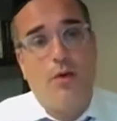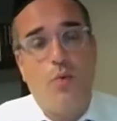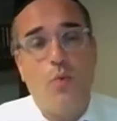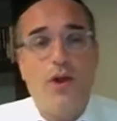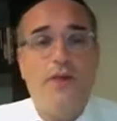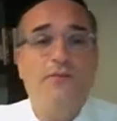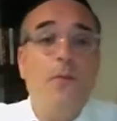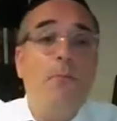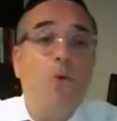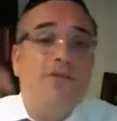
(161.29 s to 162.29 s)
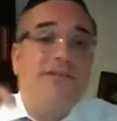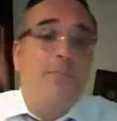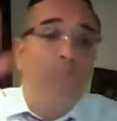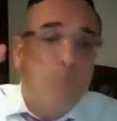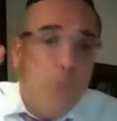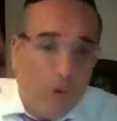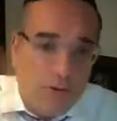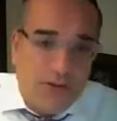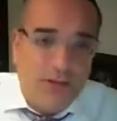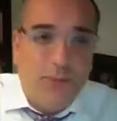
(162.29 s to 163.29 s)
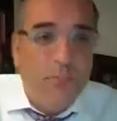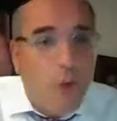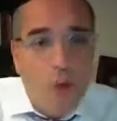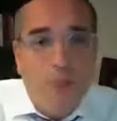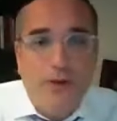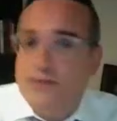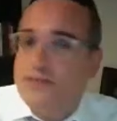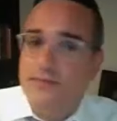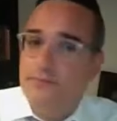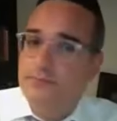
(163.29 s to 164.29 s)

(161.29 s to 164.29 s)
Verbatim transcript: One of the most important moments